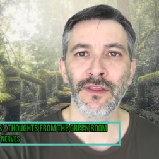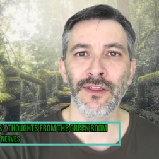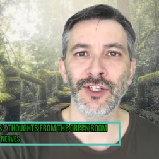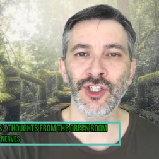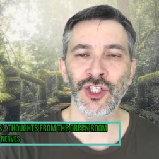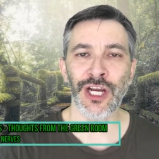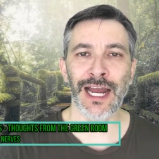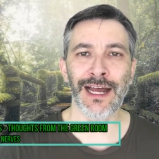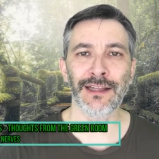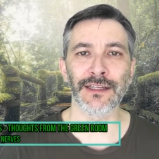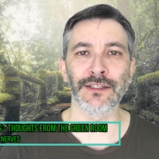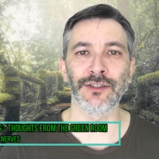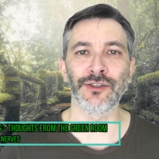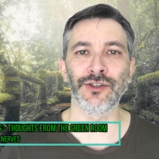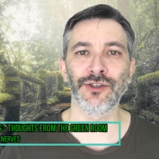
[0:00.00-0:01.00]
The
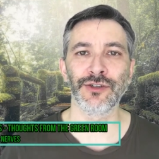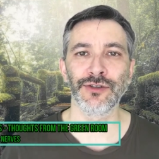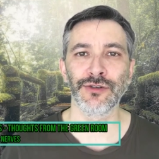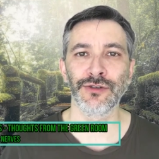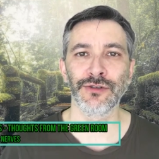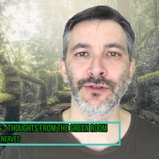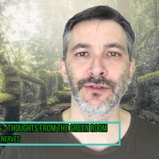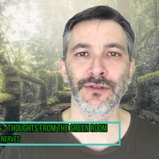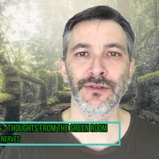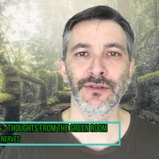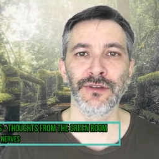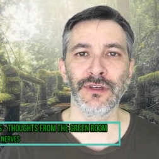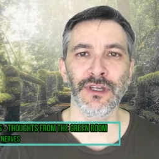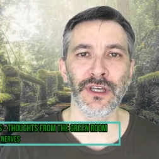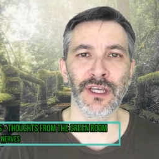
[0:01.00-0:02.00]
challenge
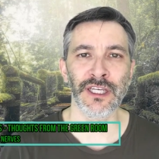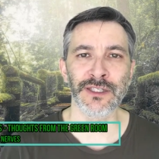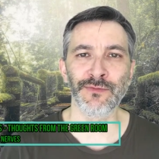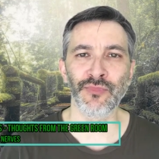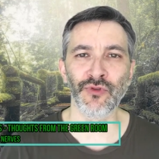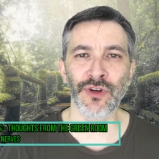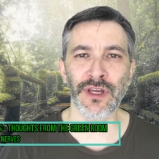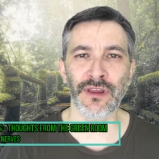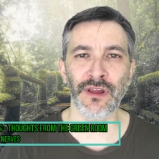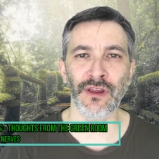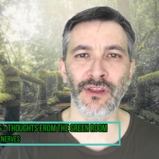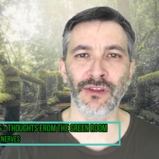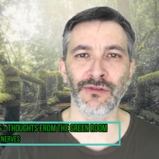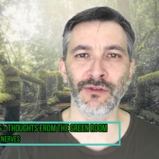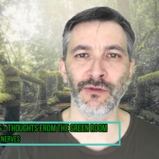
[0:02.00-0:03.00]
is
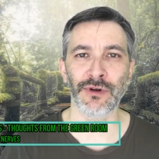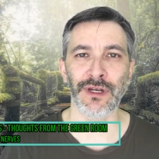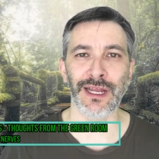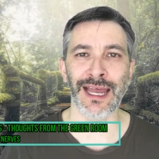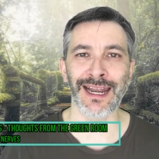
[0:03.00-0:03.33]
breathing through it